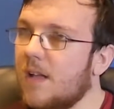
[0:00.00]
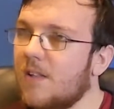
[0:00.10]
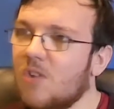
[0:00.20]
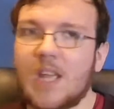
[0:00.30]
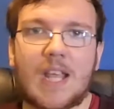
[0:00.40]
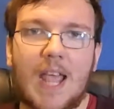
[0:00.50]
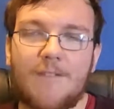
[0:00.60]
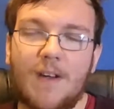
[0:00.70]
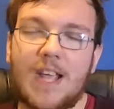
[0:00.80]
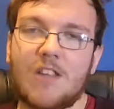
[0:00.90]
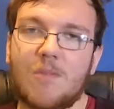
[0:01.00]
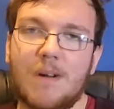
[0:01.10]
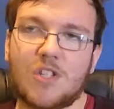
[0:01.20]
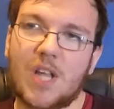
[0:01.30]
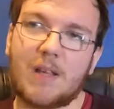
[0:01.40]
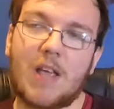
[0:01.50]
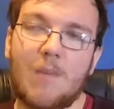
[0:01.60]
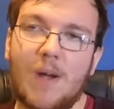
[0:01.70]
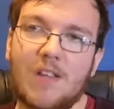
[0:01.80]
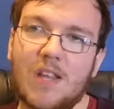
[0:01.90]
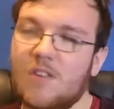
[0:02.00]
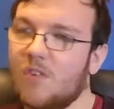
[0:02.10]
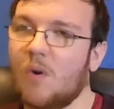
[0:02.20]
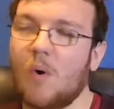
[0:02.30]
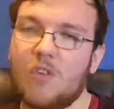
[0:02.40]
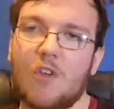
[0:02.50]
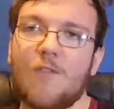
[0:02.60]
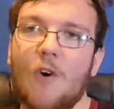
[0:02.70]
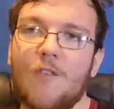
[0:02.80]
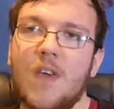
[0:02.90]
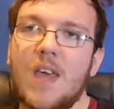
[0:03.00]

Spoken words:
saying if I eat too much I gain weight and so on and so forth.